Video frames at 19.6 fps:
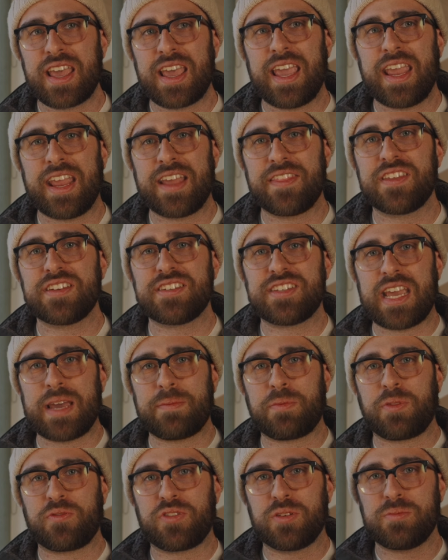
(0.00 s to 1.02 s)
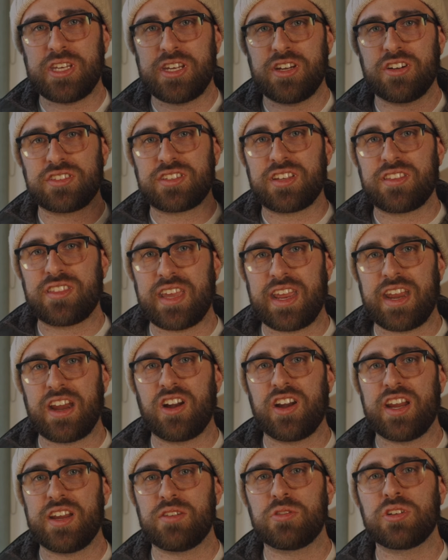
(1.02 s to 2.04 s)
and the depth from here to there,
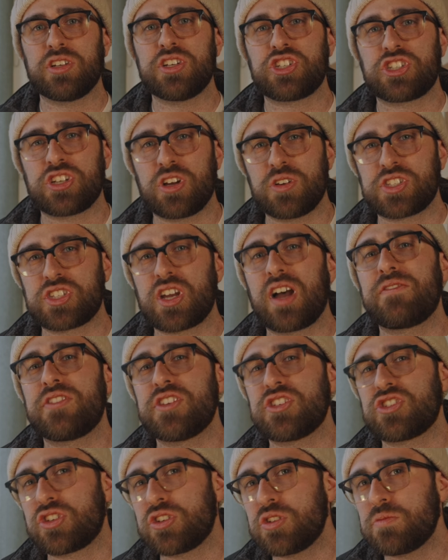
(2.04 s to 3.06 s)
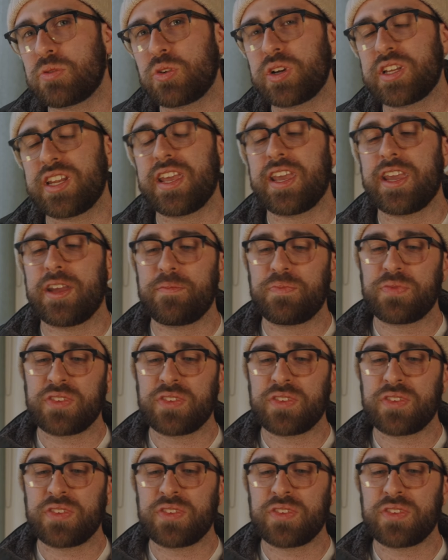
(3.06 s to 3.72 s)
and really shows off this 2.8.